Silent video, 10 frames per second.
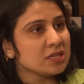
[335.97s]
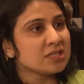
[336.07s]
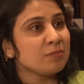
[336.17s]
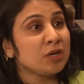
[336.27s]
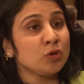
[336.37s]

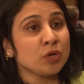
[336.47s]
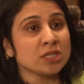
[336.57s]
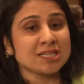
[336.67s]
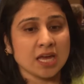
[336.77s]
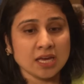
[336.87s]
somebody who
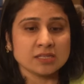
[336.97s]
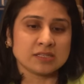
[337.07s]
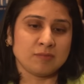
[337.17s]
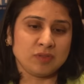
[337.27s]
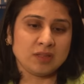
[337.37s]
can take
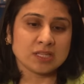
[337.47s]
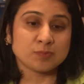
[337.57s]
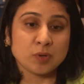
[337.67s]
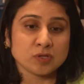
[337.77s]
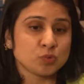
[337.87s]
something
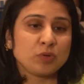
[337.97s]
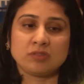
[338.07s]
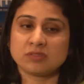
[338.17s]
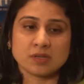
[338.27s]
that's built with